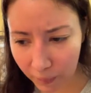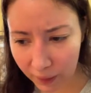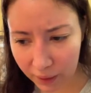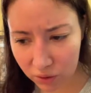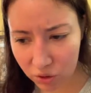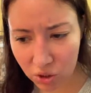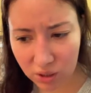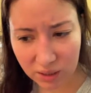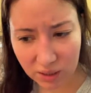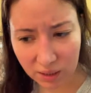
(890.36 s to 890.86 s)

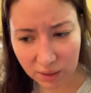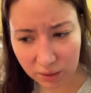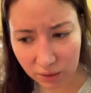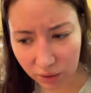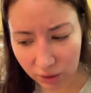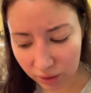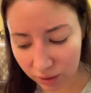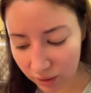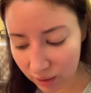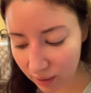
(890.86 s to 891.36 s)
just in
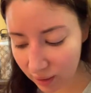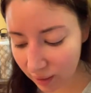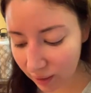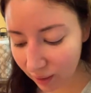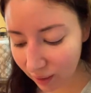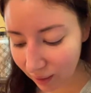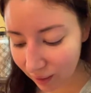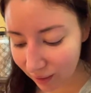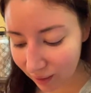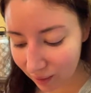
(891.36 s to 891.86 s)
her.
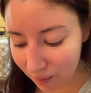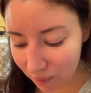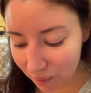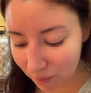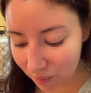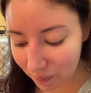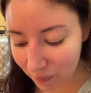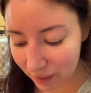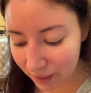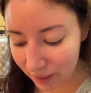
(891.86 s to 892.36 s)

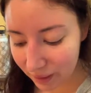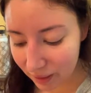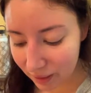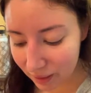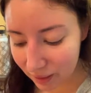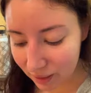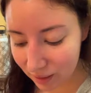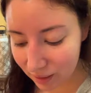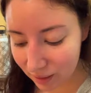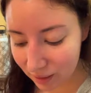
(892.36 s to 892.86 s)

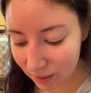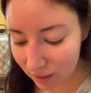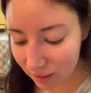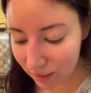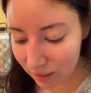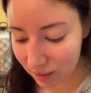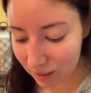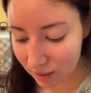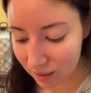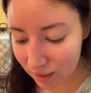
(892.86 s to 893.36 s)
But
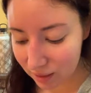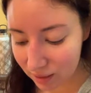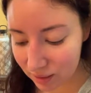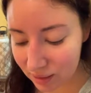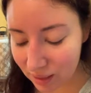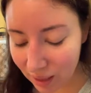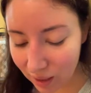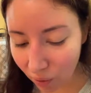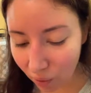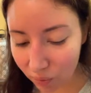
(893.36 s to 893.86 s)
it's
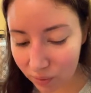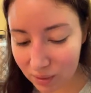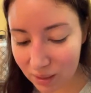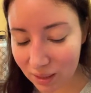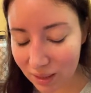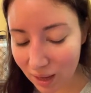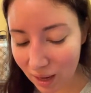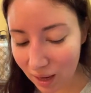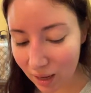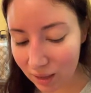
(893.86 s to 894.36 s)
not only
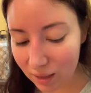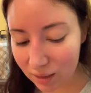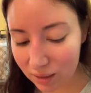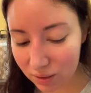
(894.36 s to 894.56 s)
that,